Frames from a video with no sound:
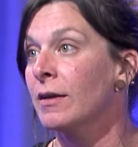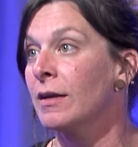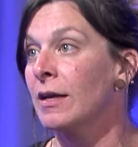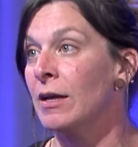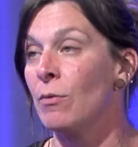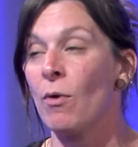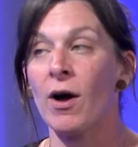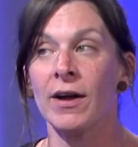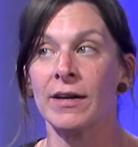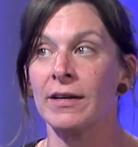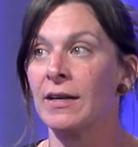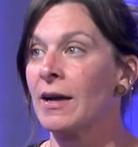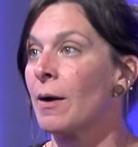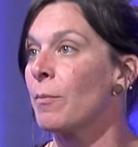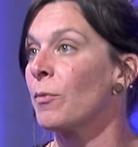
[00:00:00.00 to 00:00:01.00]
He wanted
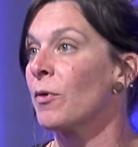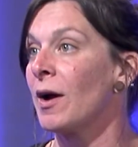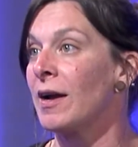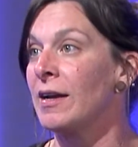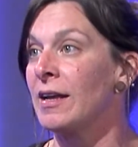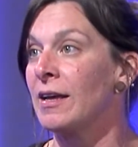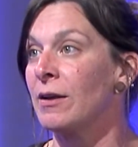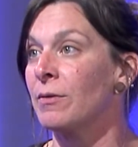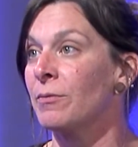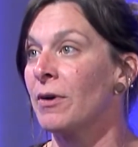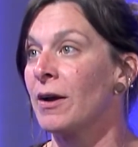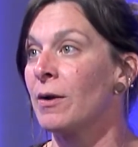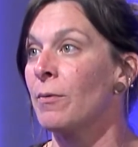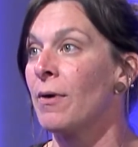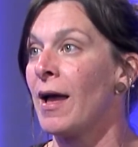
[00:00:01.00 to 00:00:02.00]
to come right in
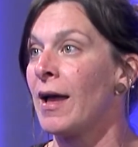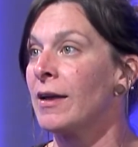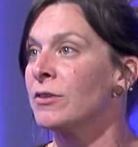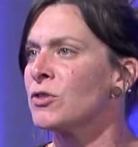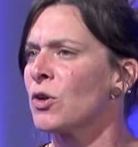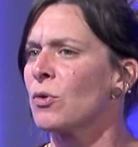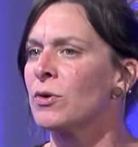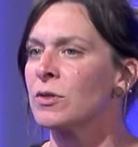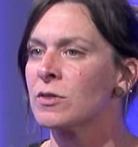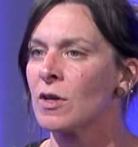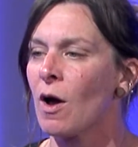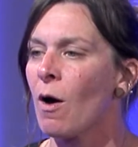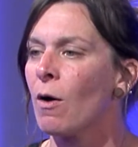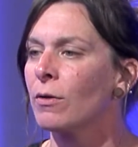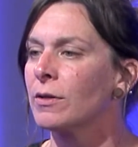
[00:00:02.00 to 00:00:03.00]
right away. So it
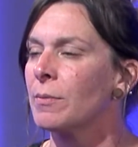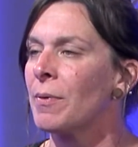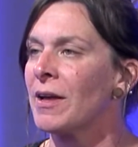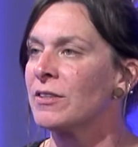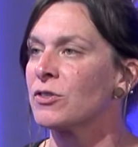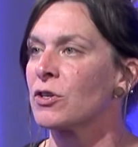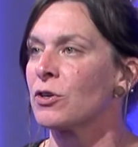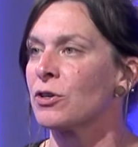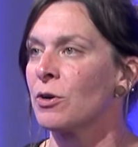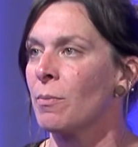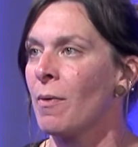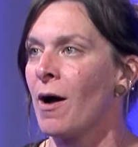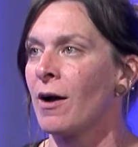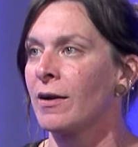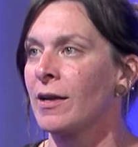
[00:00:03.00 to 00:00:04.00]
all depends on your
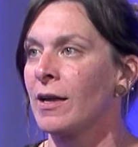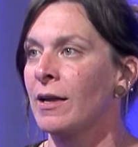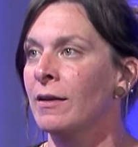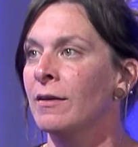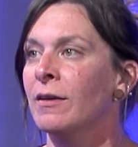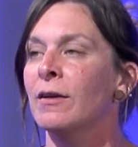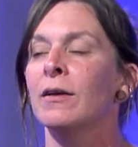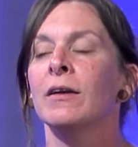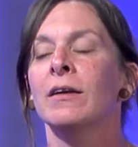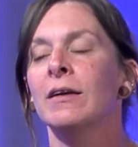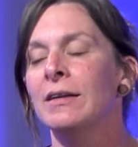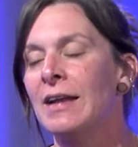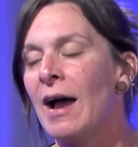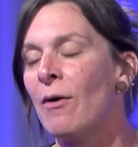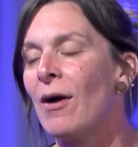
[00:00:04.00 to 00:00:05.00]
body.
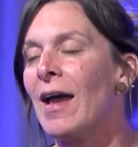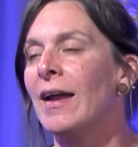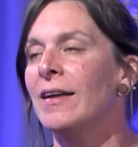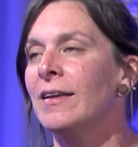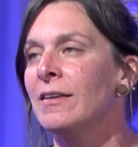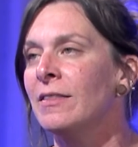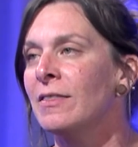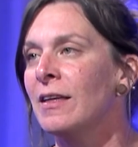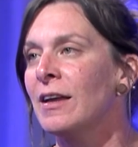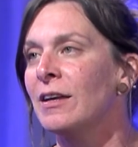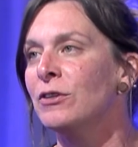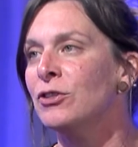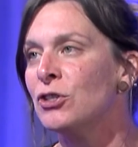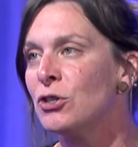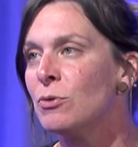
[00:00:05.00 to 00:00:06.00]
Now,
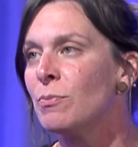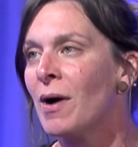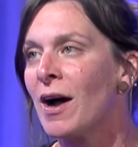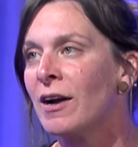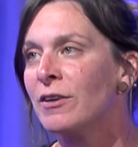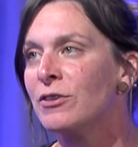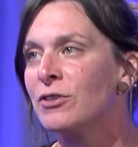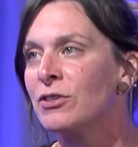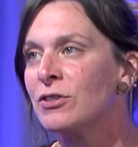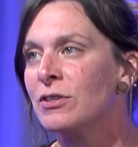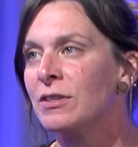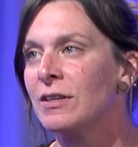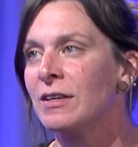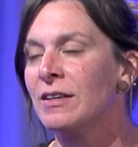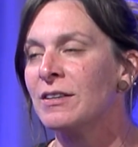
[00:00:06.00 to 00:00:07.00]
anything too much
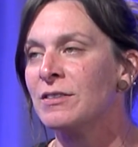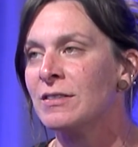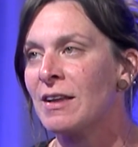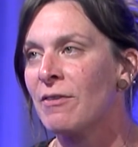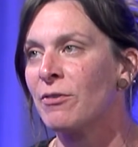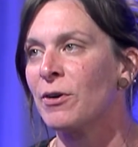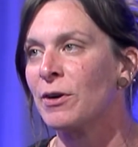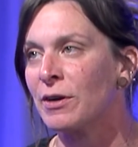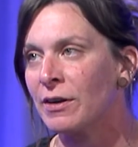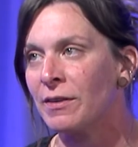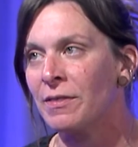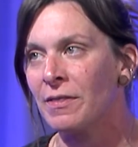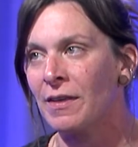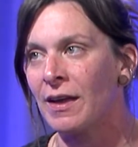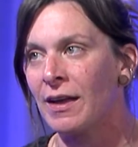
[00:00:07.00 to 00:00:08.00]
is never a
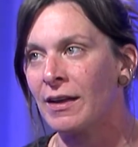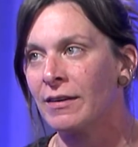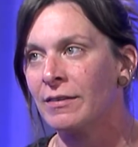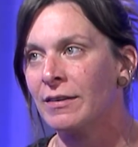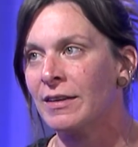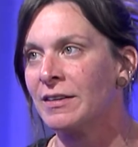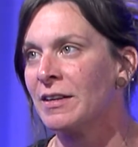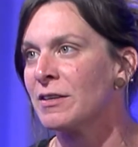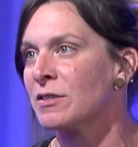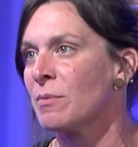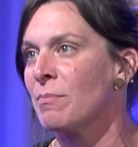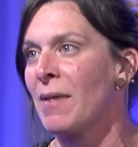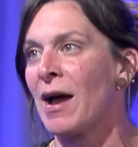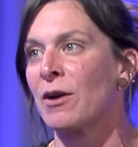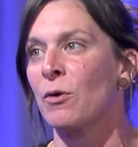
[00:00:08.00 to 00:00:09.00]
good thing. It
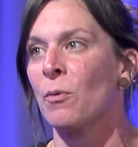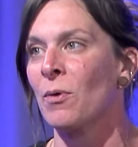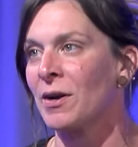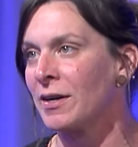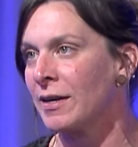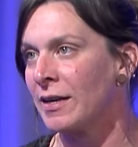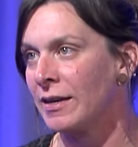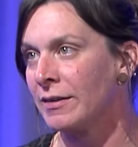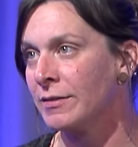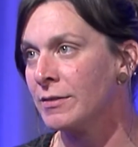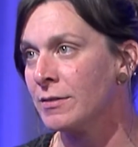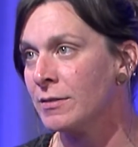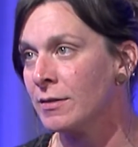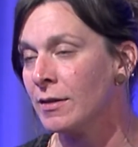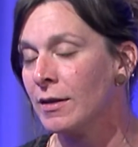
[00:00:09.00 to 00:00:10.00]
doesn't matter what it
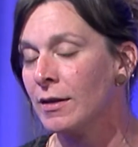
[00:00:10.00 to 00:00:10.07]
is.